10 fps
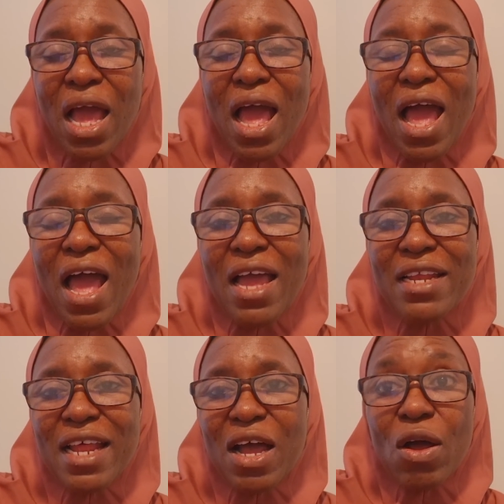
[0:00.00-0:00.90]

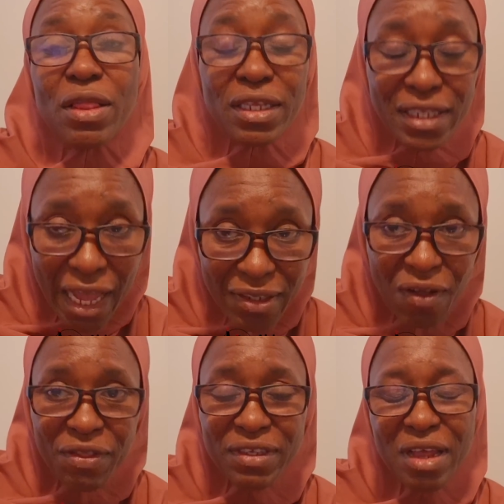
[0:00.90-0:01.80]
And on the 10th
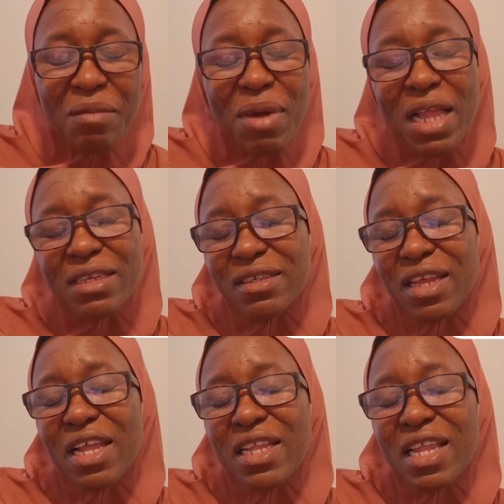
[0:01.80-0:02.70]
of December, they
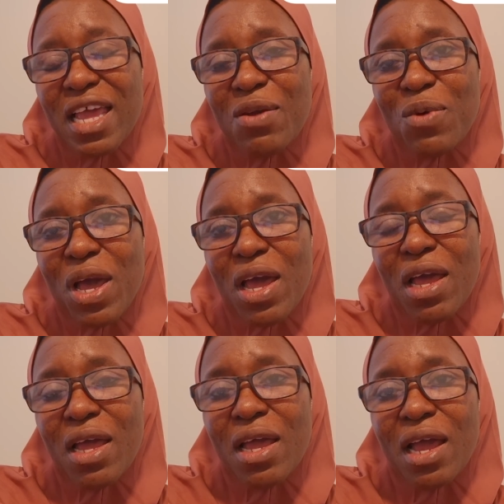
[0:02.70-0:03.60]
said they
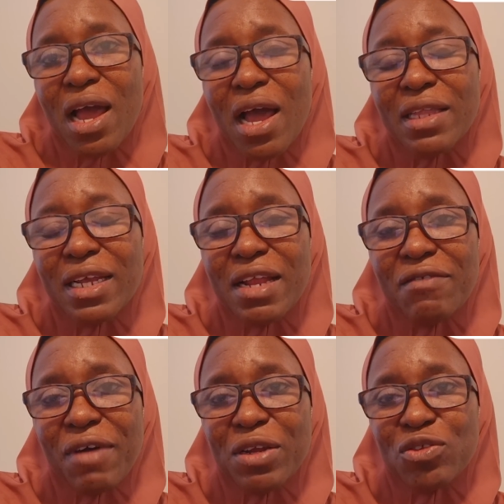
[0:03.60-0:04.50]
were Dele
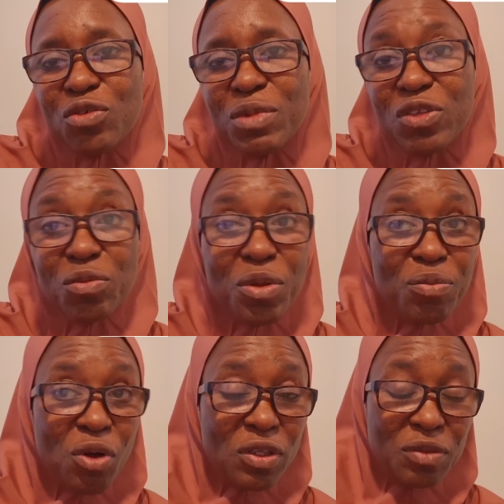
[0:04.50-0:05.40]
Farotimi to be
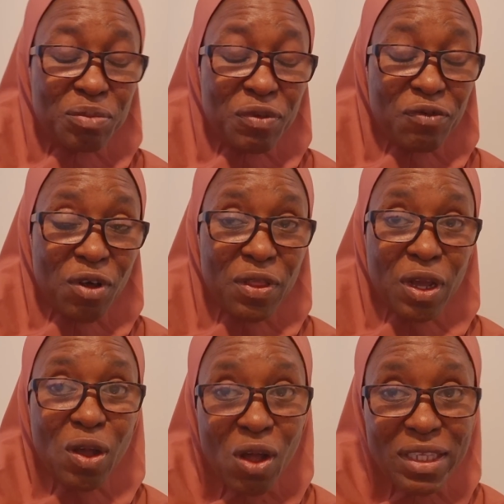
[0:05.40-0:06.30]
brought before the
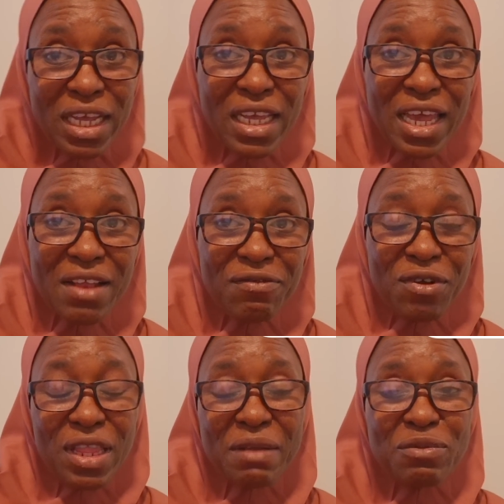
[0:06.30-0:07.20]
court again
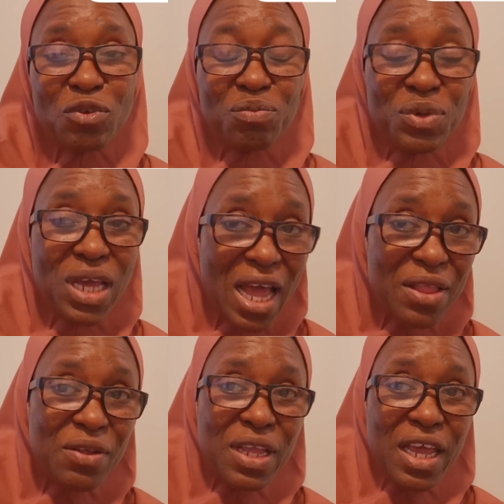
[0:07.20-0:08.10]
for them to be
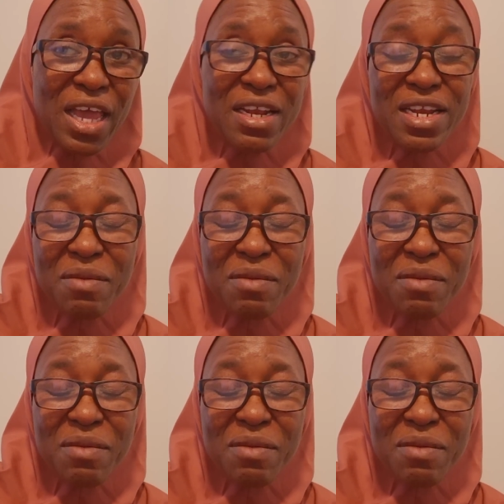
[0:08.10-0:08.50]
another hearing.